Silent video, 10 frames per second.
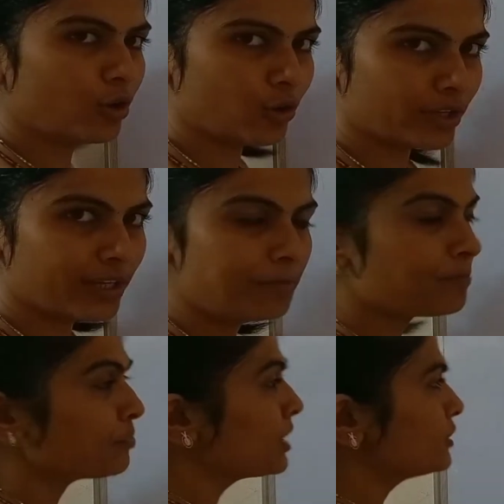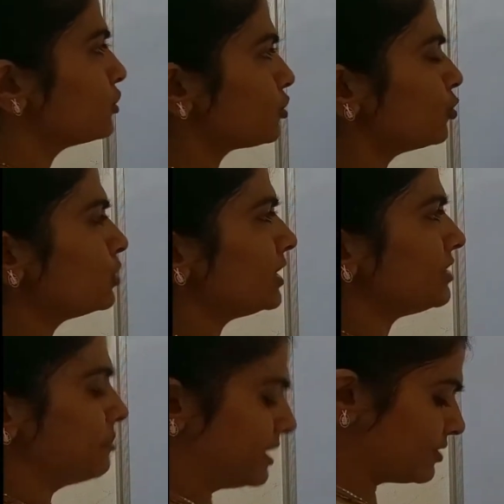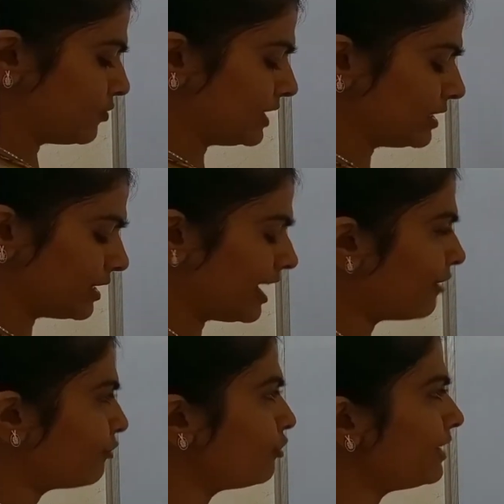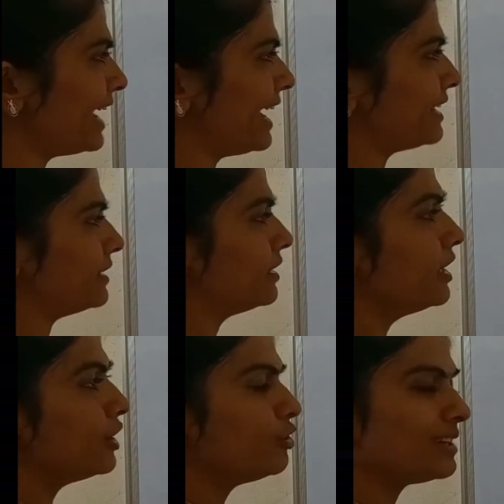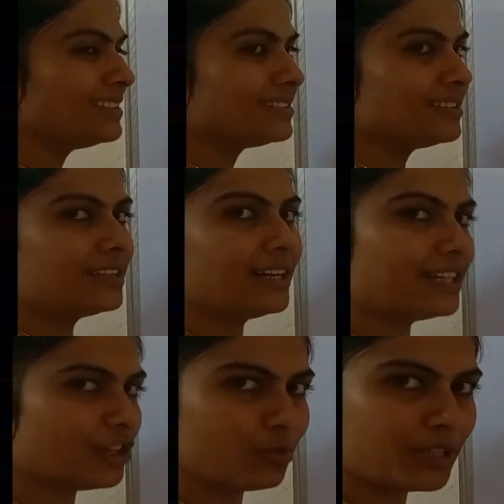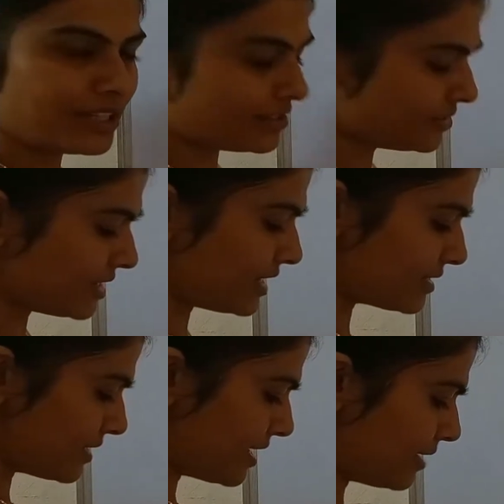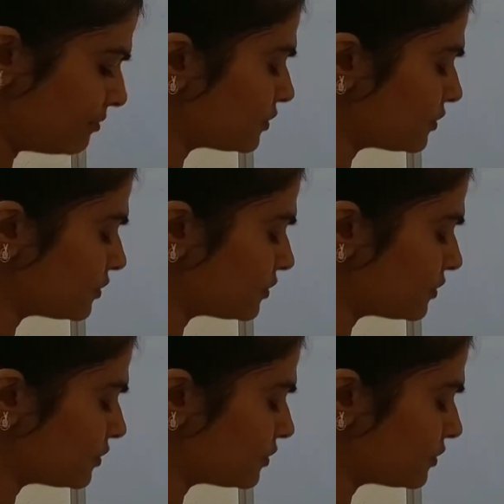Okay, so 2/3 plus 1/3. How do we add it? You can see that denominators are same.